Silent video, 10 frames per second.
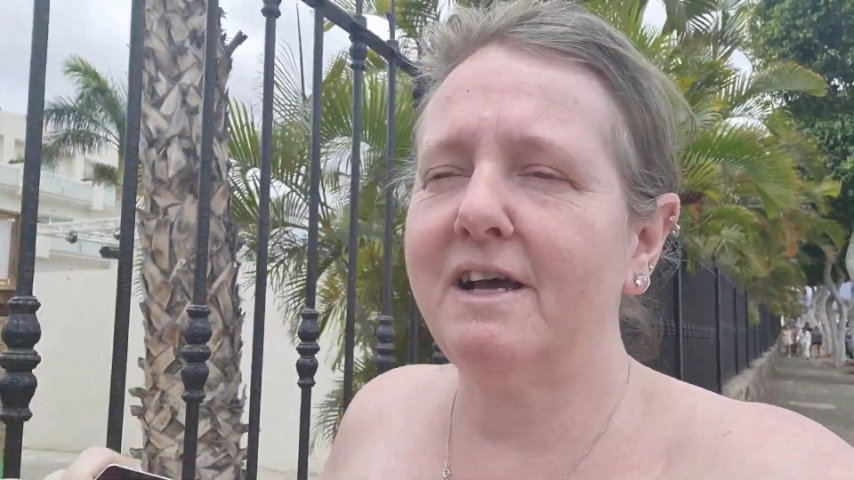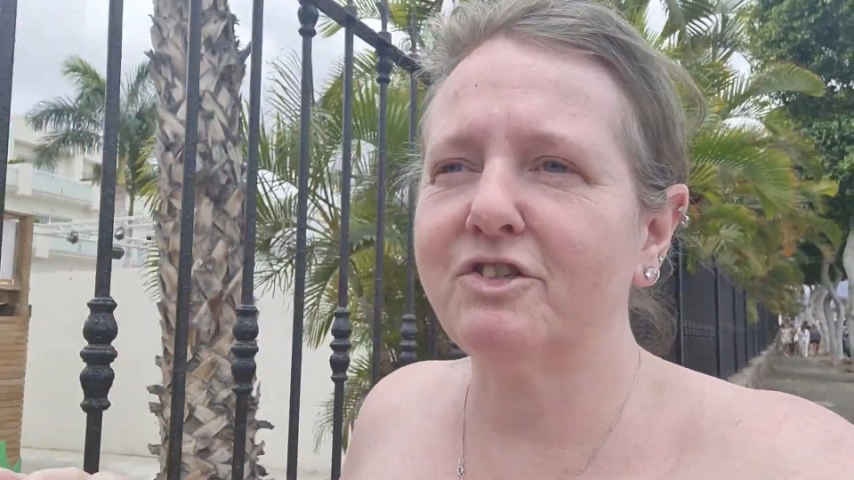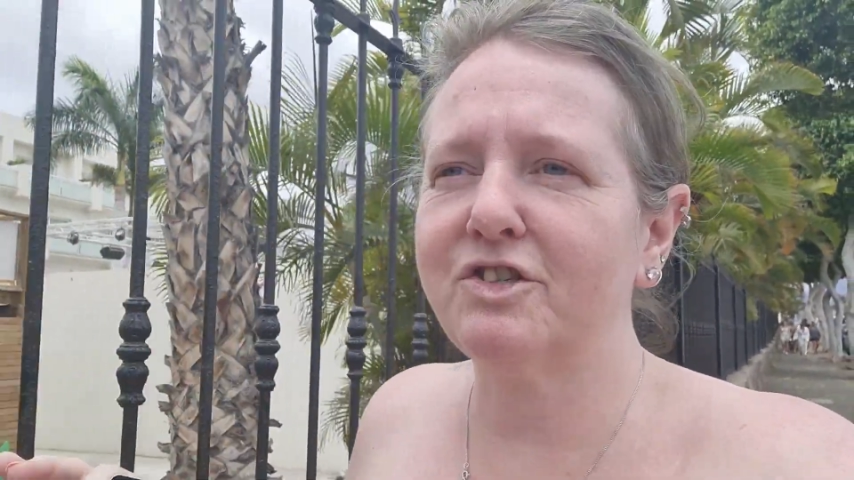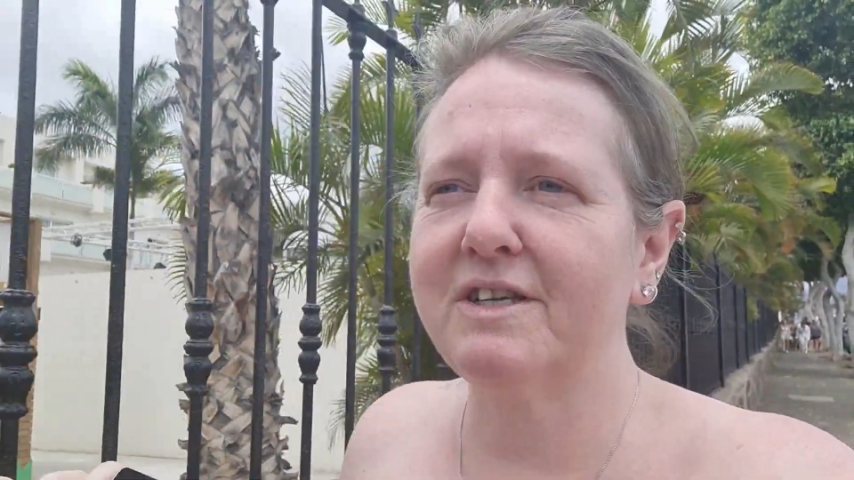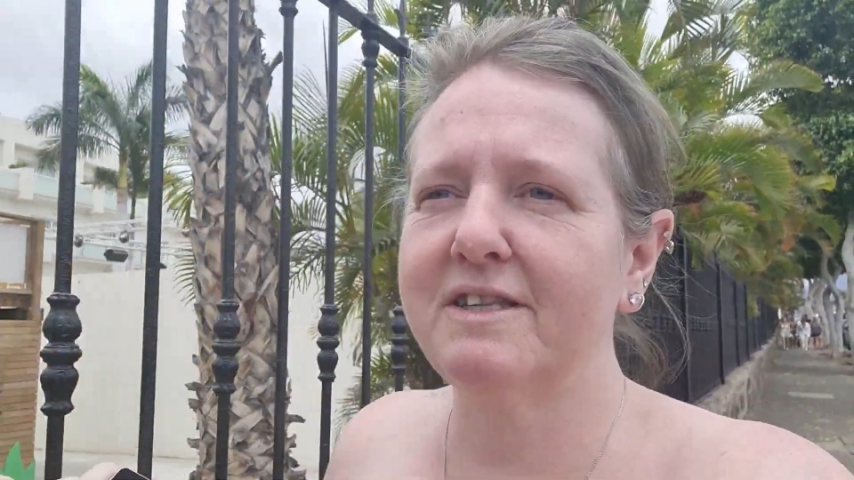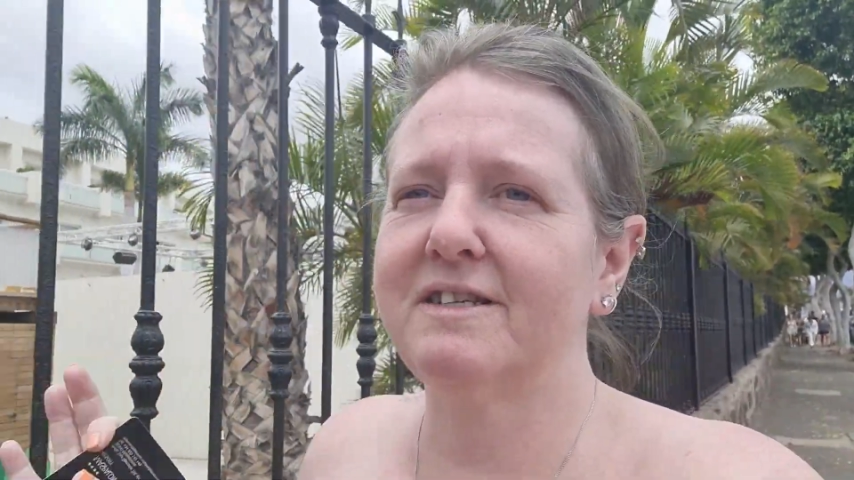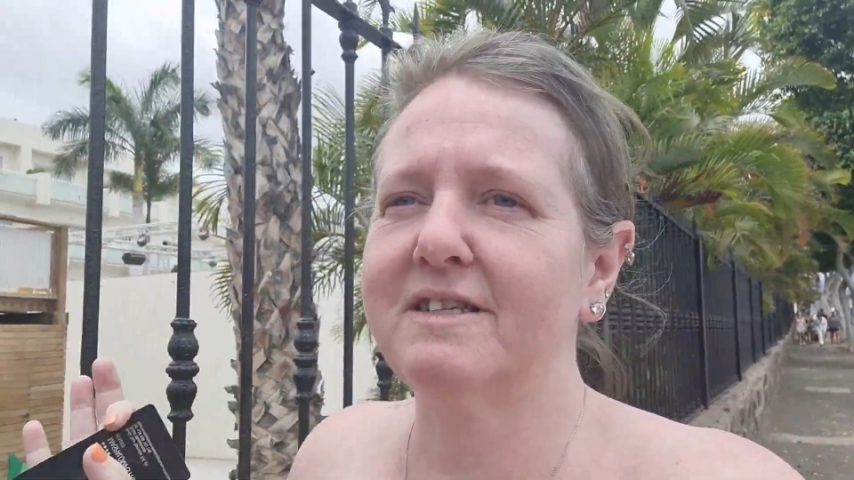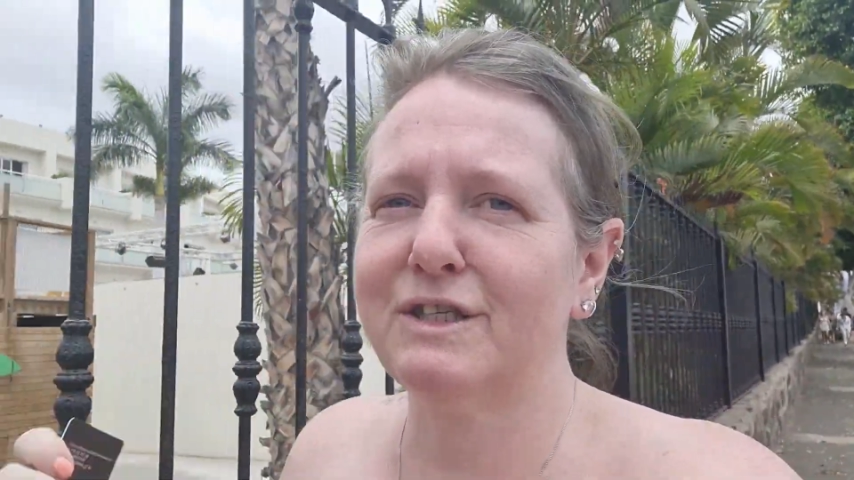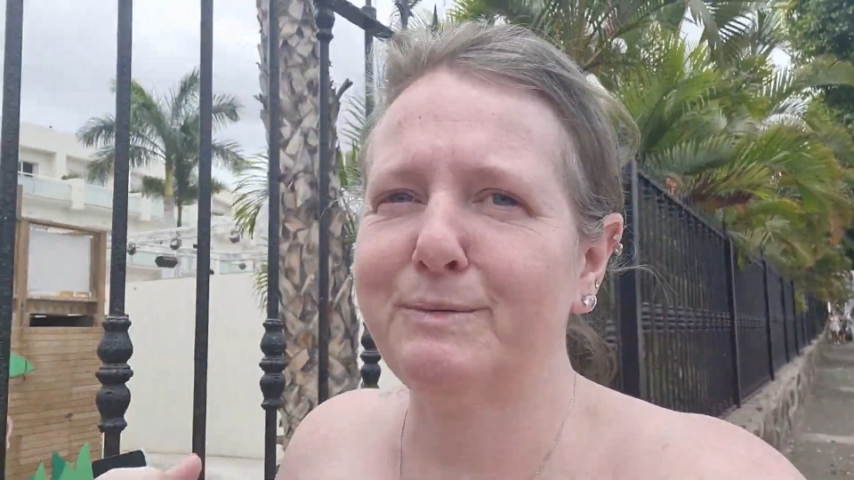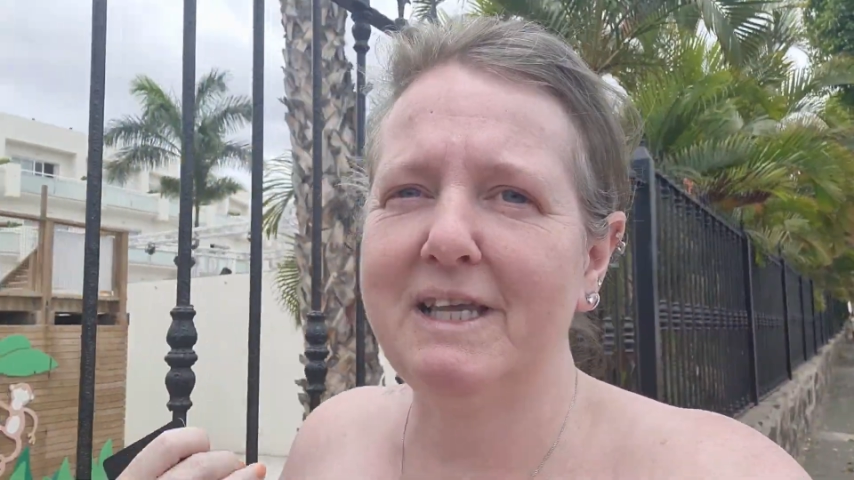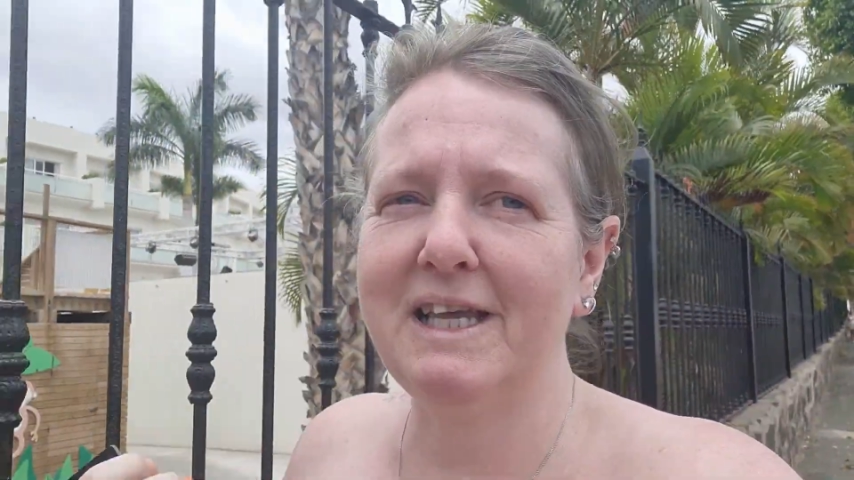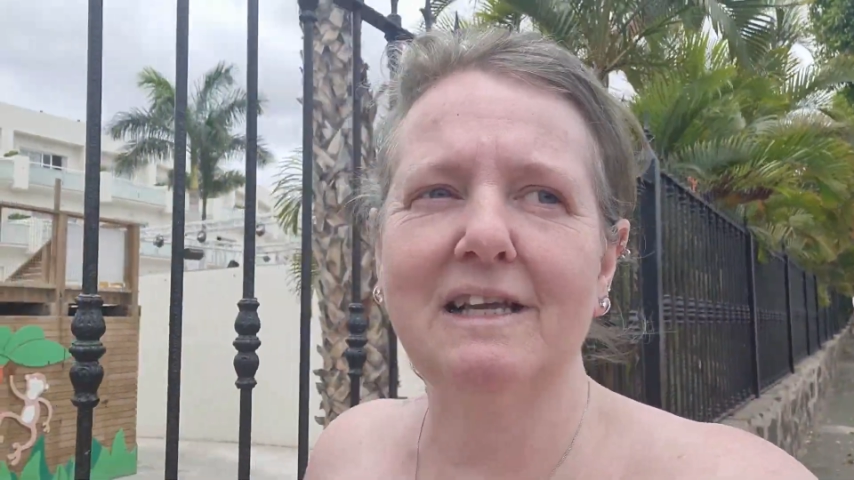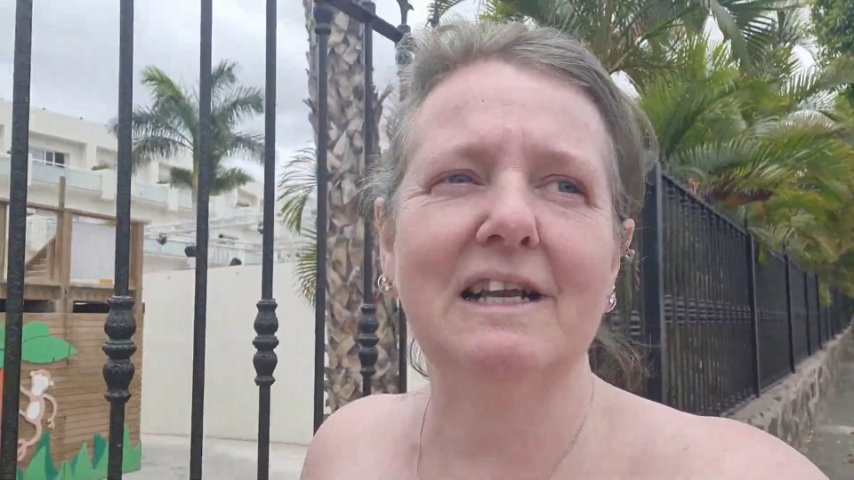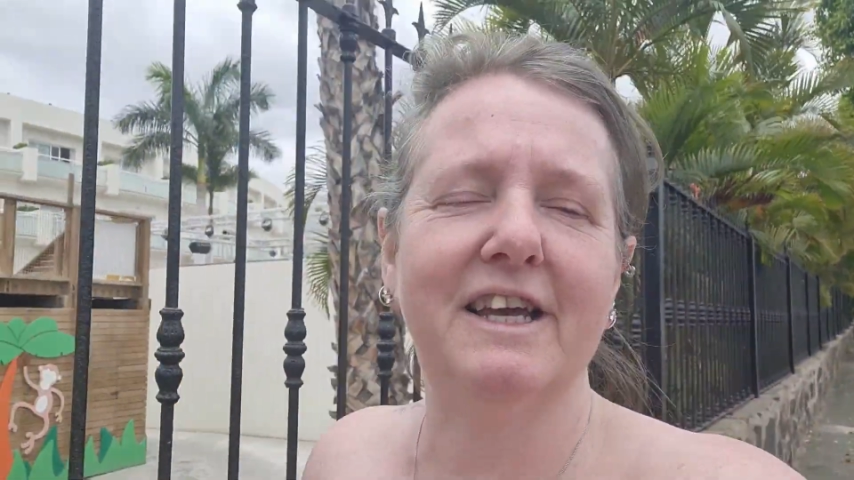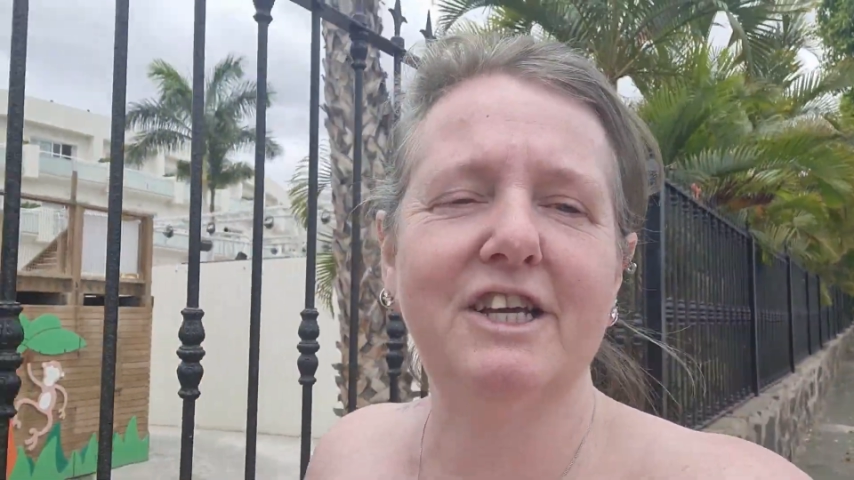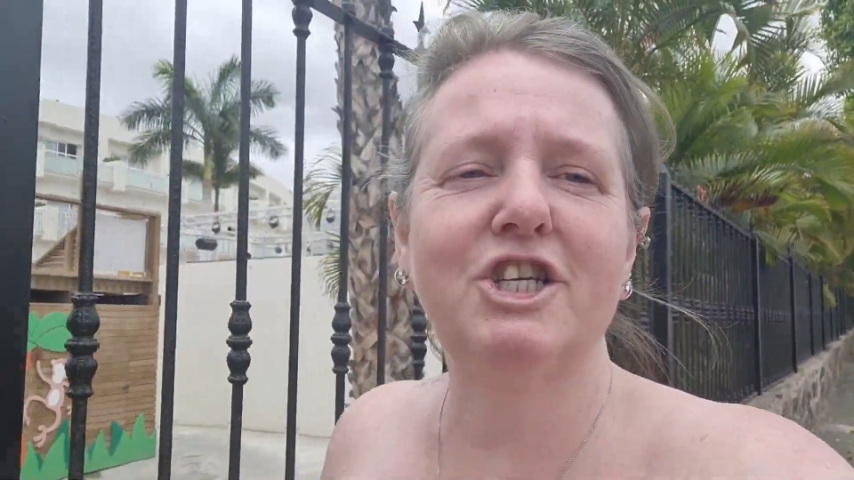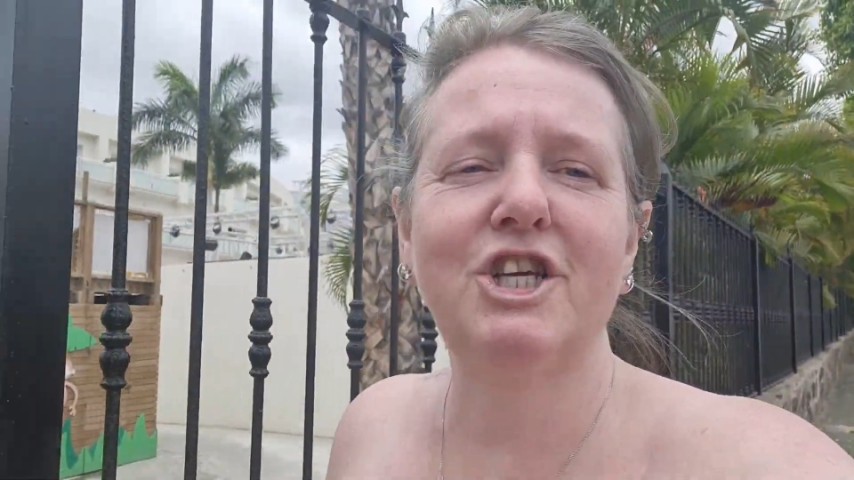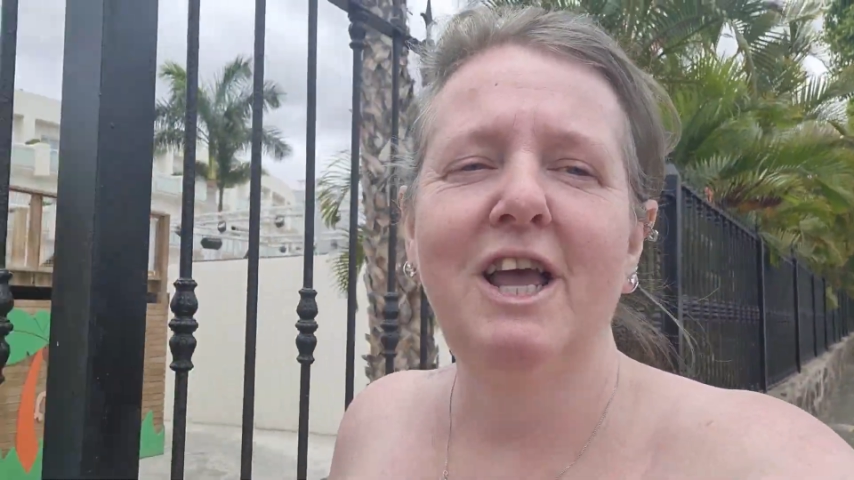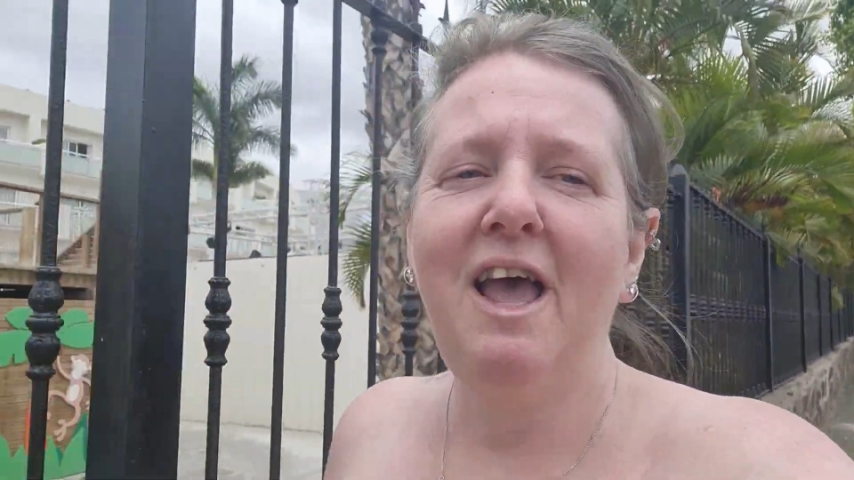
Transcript: country that doesn't speak English,